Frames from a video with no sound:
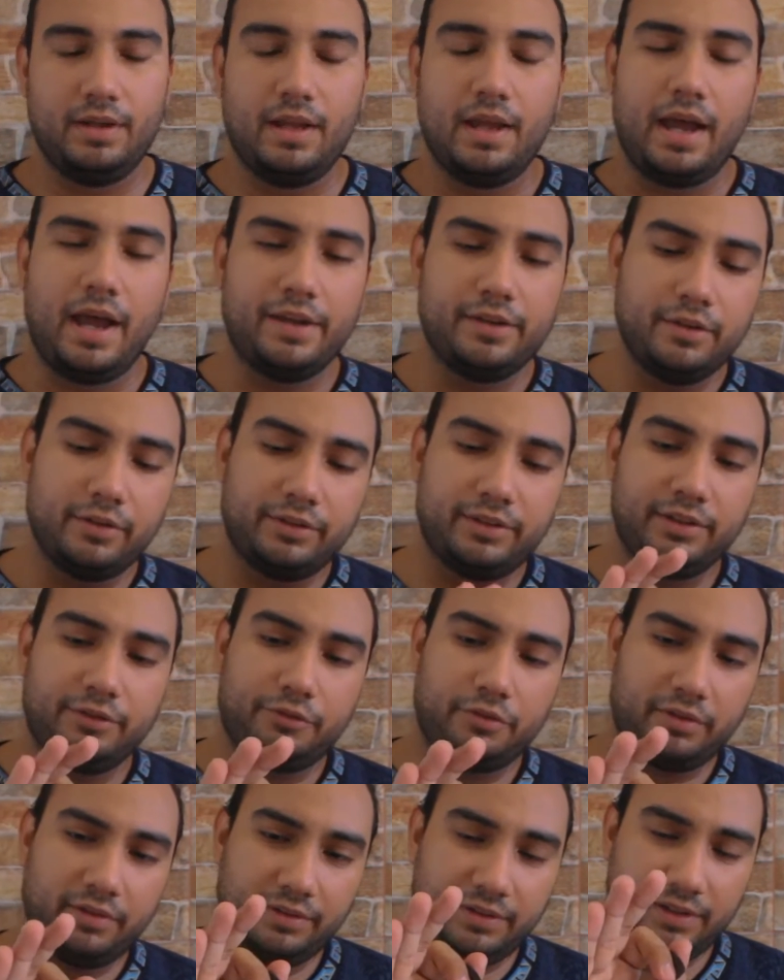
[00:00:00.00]
I use
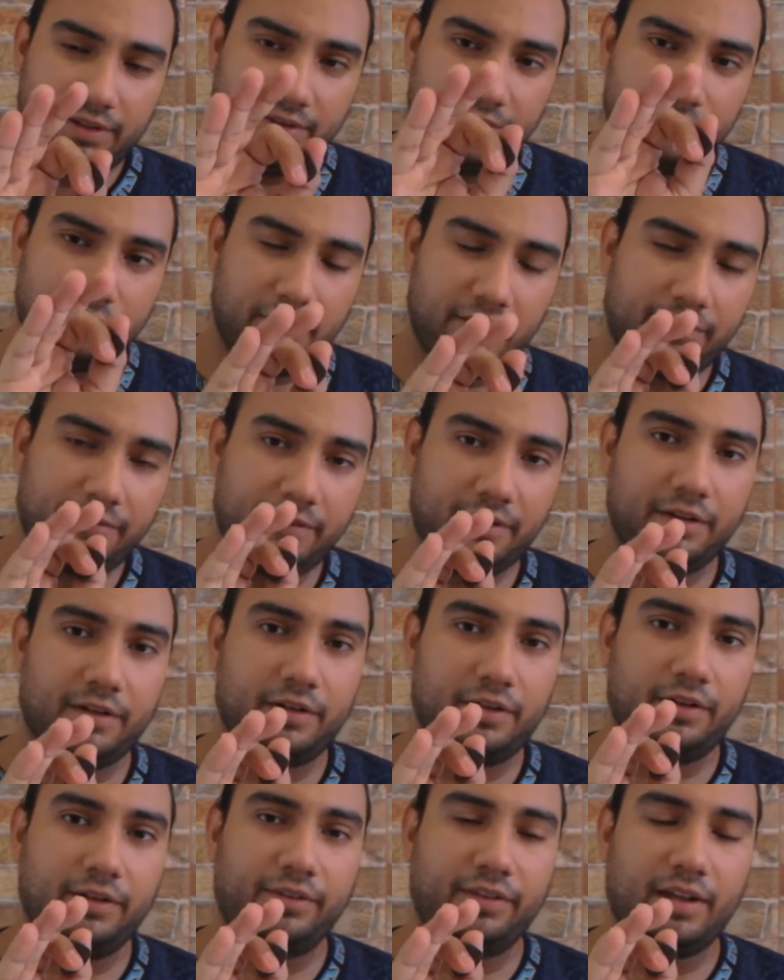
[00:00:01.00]
these three
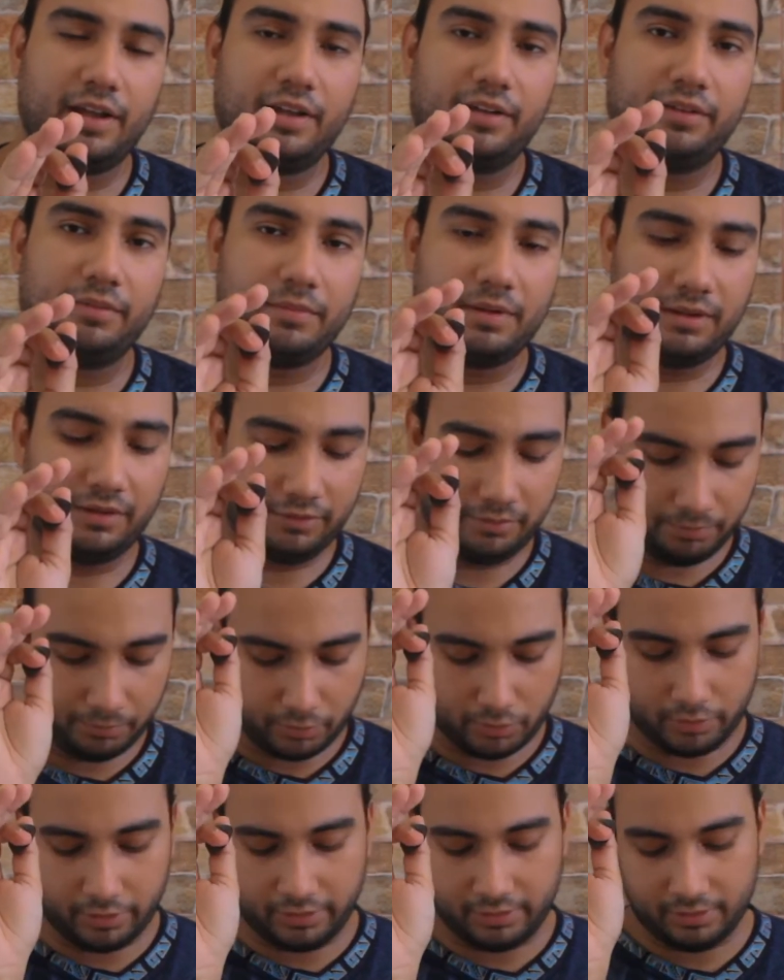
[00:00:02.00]
fingers as my
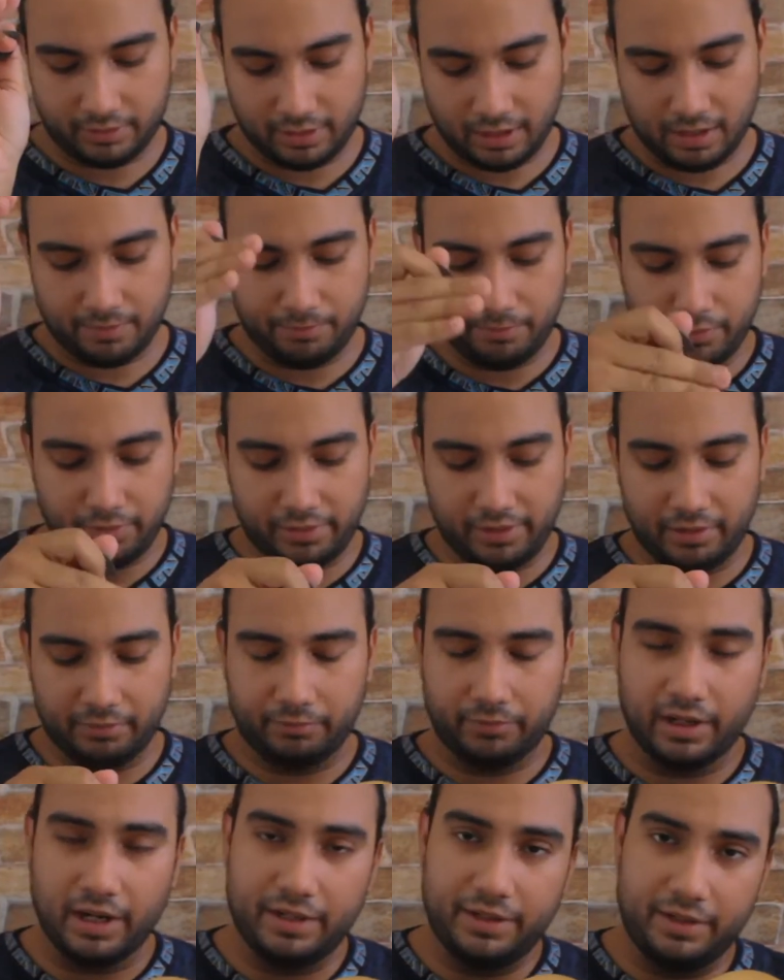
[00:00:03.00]
support. I put them
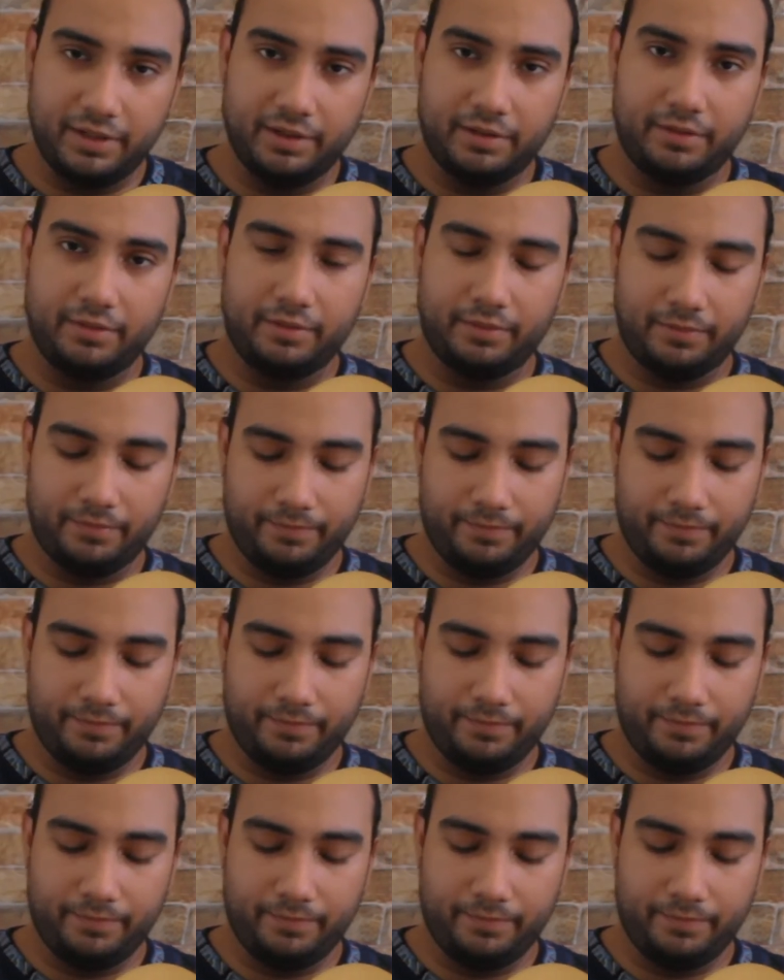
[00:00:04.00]
right here.